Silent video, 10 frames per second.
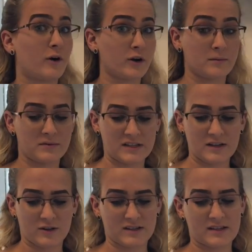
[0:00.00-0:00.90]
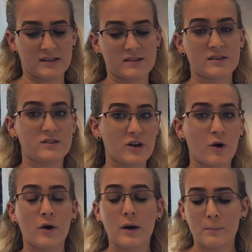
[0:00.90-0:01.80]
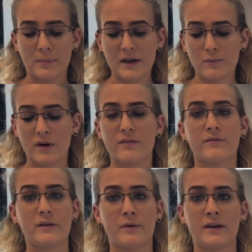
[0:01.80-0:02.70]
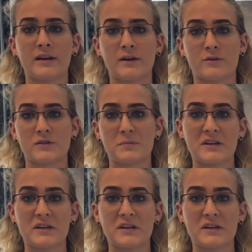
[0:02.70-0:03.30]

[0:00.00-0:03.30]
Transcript: volume decreases, so P1 V1 equals